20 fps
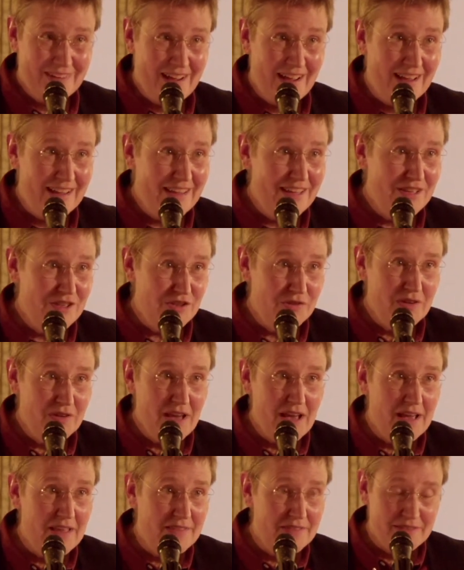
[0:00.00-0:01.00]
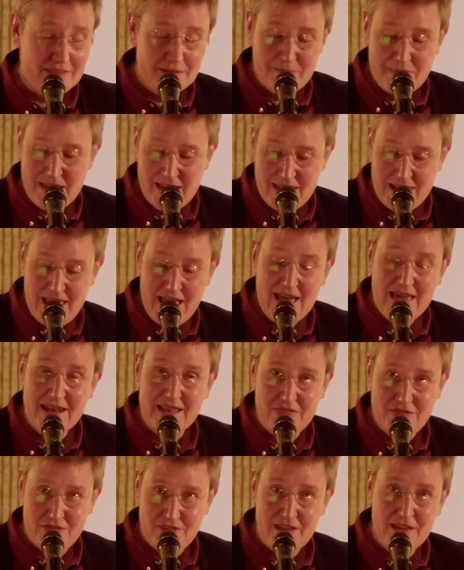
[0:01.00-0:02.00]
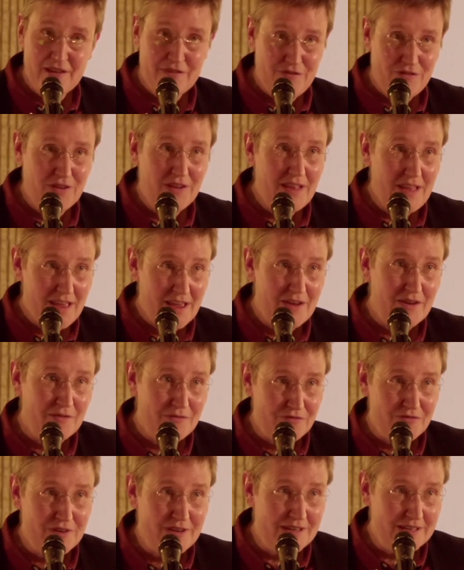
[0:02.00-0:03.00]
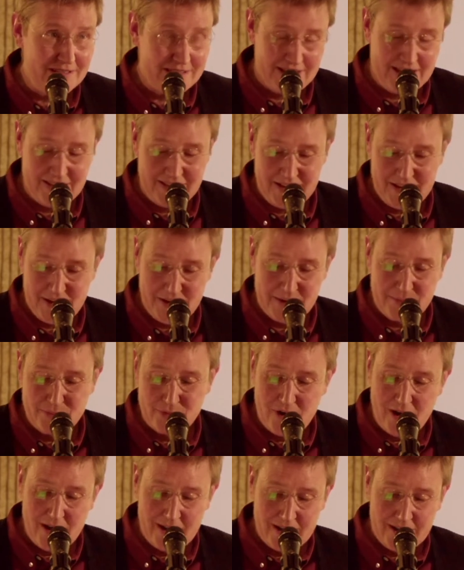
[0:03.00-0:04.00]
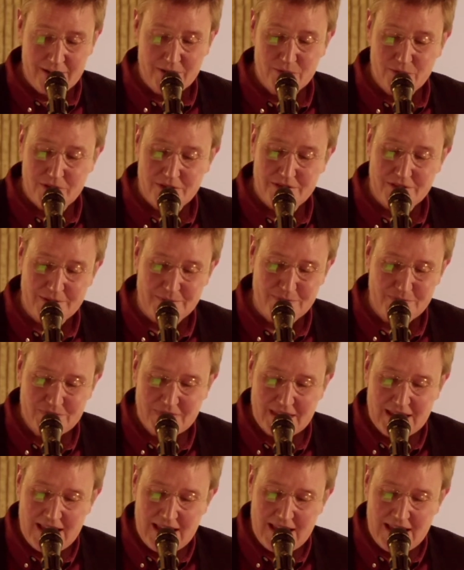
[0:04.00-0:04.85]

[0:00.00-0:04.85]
I kid you not, the man had a thing full of antifreeze that he had brought in with him